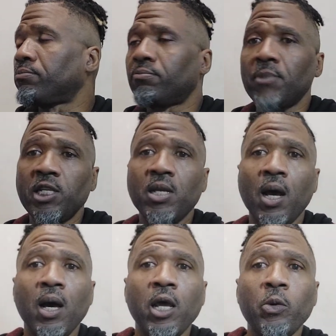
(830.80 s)
That's
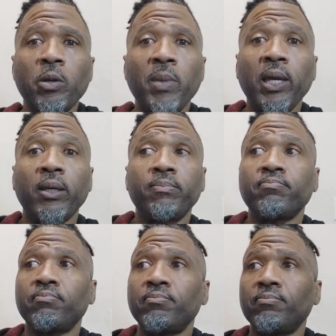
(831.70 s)
not honoring a man.
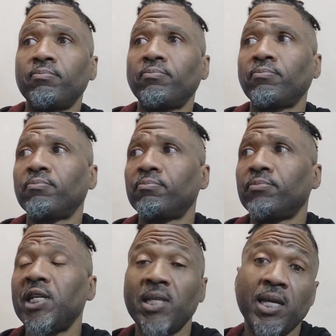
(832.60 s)

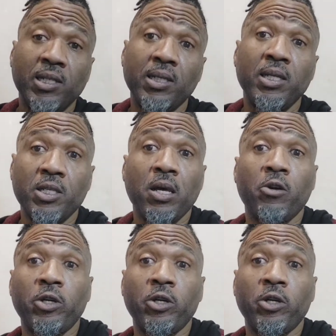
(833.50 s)
That's actually dishonor.